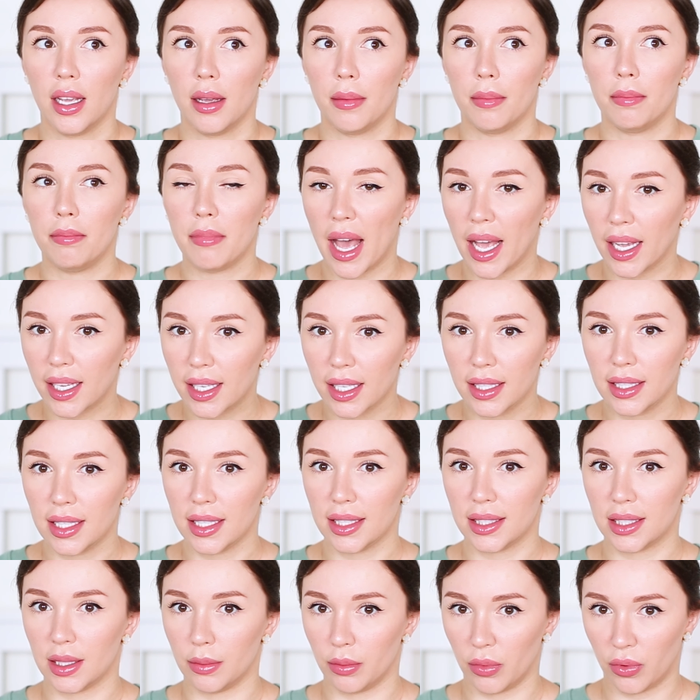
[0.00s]

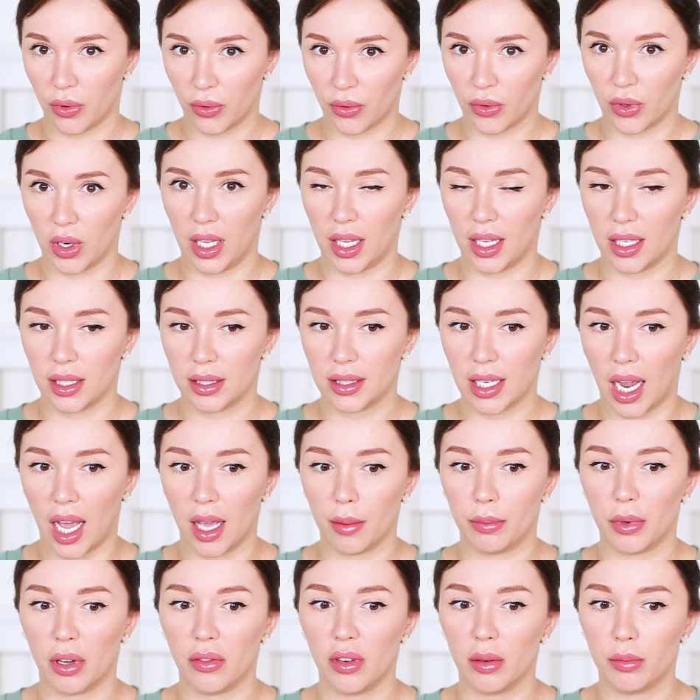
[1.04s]
mechanism-free
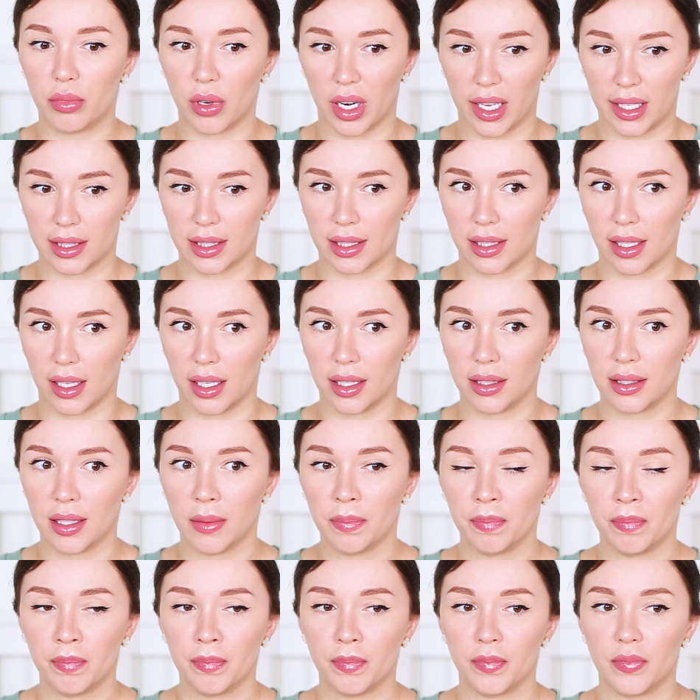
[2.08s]
type of a bracelet
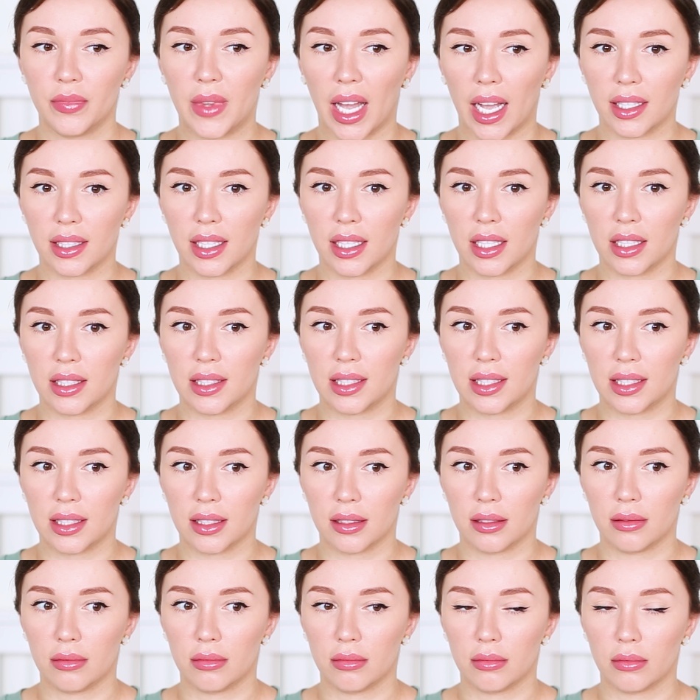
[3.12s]
that
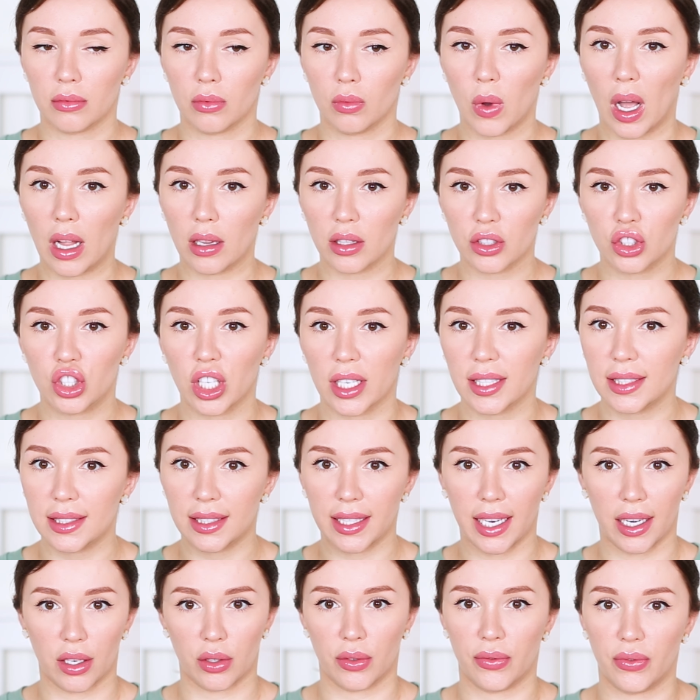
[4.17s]
is, well, just
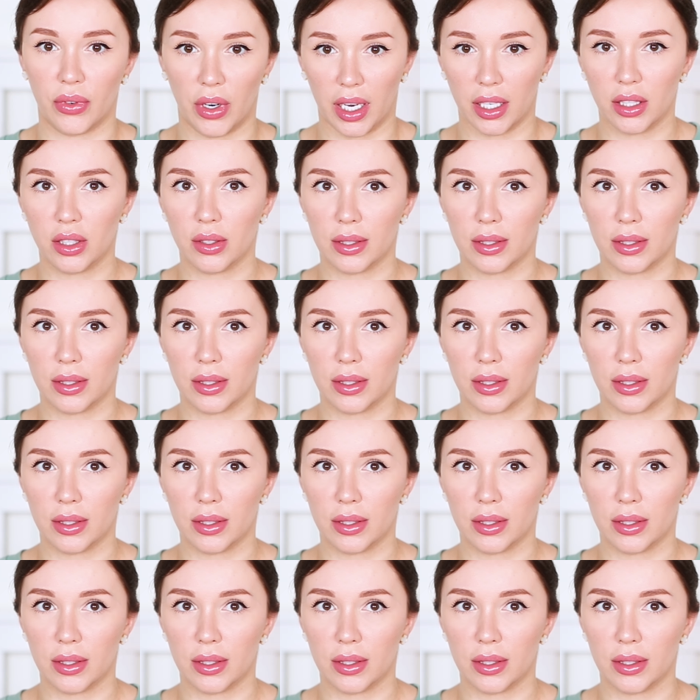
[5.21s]
carefree.